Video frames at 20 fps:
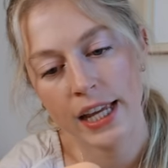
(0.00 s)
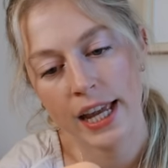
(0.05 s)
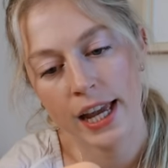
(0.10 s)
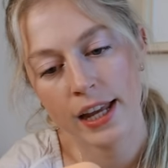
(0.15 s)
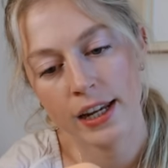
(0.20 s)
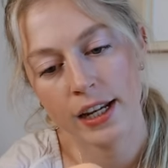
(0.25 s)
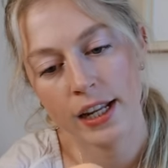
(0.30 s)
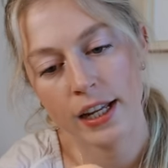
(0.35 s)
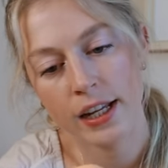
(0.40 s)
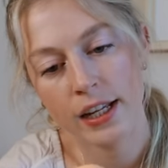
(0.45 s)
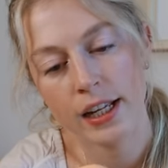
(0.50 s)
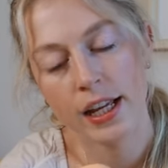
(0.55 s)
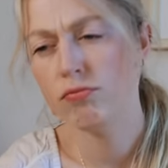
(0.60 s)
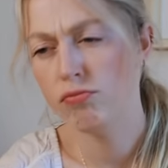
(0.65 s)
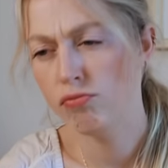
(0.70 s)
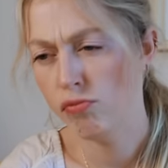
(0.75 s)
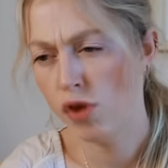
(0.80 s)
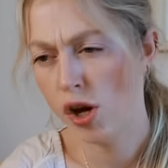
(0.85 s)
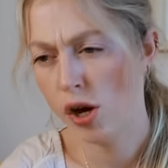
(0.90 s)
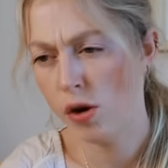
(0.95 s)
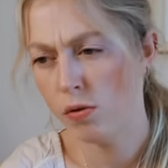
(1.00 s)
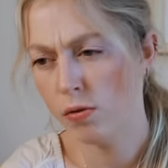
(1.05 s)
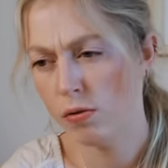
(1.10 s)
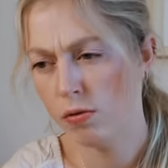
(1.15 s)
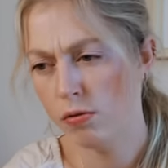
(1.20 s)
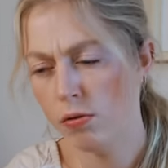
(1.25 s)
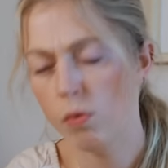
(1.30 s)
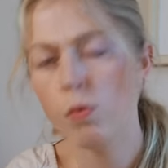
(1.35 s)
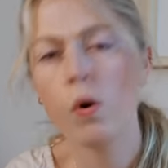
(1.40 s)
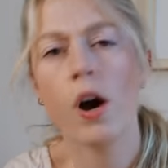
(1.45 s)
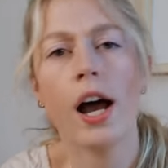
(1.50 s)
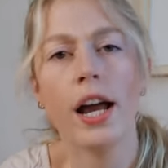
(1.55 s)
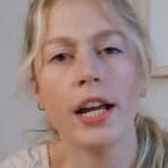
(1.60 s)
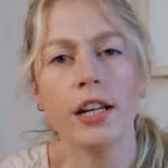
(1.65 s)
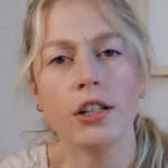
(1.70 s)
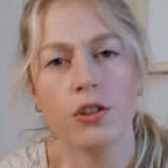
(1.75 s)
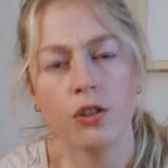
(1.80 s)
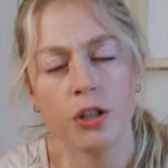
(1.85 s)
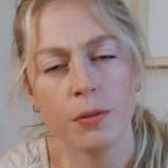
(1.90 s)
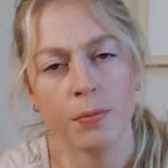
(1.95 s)
Canada? No. Well, I
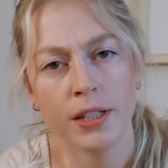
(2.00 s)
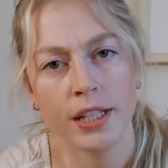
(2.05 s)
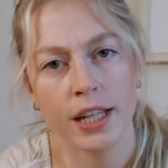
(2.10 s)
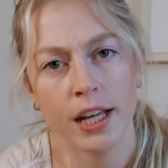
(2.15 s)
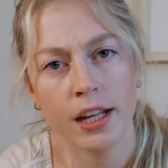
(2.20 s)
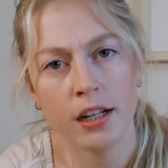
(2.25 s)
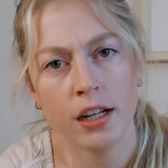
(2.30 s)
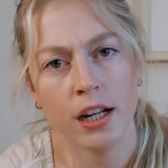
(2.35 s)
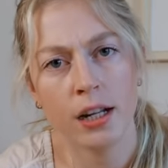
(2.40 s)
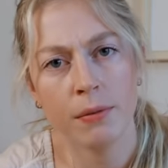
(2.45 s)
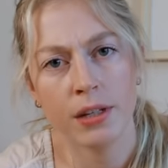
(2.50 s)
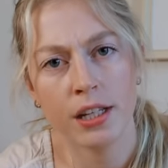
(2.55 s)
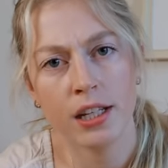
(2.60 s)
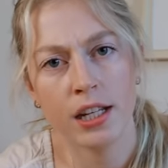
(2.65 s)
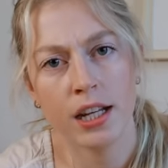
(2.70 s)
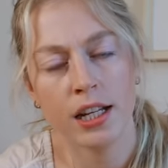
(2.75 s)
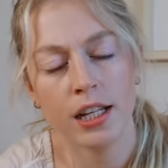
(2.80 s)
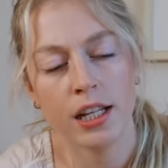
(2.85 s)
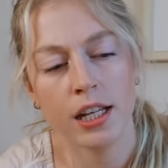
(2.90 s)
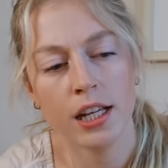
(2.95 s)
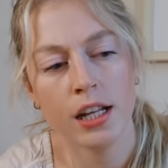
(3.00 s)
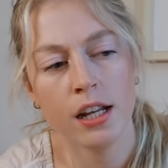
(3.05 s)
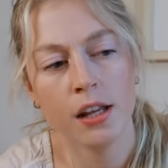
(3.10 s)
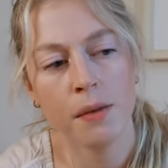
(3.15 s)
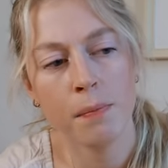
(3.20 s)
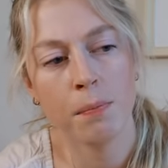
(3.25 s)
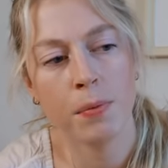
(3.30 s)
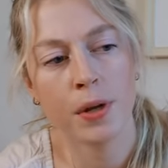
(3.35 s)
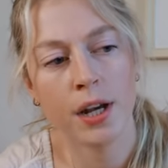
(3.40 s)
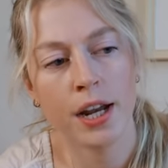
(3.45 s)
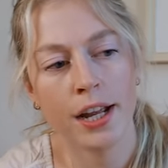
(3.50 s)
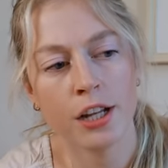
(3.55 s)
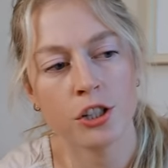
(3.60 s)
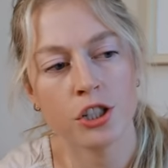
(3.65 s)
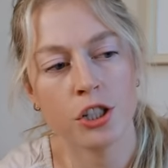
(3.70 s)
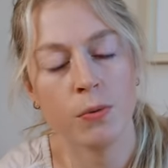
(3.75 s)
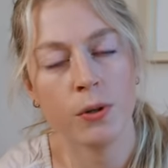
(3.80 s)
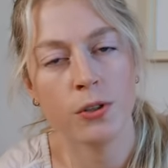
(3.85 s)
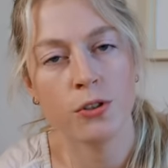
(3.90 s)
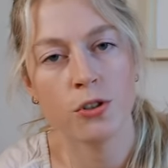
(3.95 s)
grew up in Canada, I'm Canadian, but I
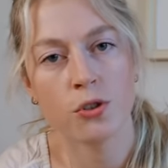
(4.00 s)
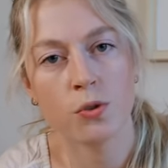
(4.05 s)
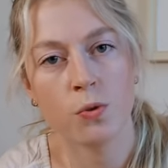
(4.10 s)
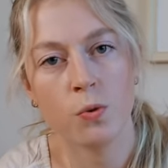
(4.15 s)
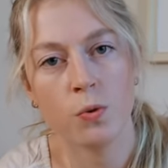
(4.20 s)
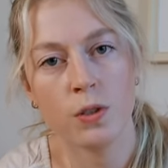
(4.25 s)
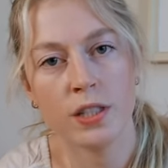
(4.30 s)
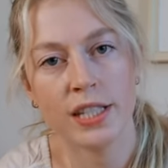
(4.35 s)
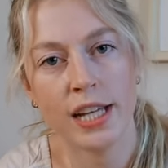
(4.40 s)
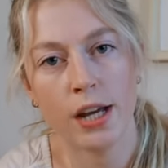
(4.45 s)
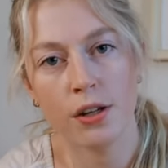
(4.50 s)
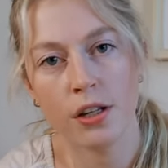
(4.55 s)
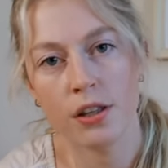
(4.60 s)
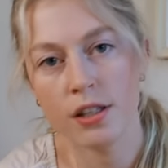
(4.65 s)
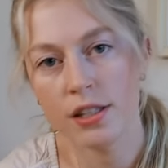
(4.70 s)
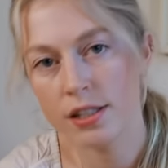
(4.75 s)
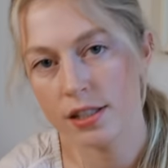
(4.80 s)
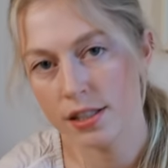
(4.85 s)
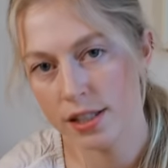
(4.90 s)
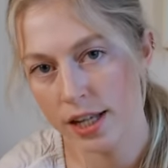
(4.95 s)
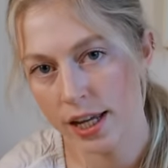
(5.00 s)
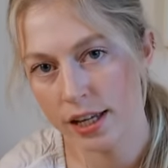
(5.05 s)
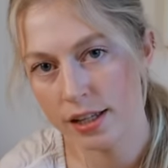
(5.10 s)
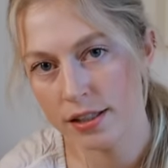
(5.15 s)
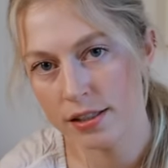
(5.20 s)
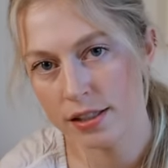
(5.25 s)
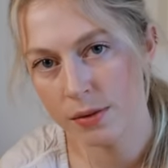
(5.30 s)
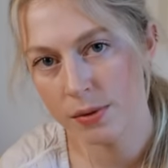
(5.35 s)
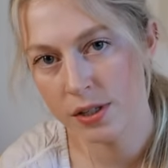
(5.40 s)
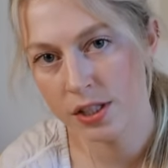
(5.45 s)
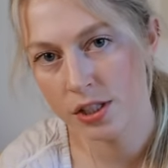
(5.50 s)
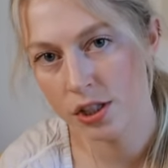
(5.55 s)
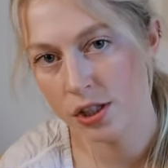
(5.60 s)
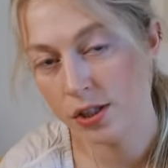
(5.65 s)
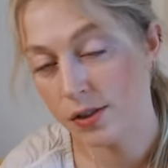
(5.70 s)
actually went to school down in the States. I went to the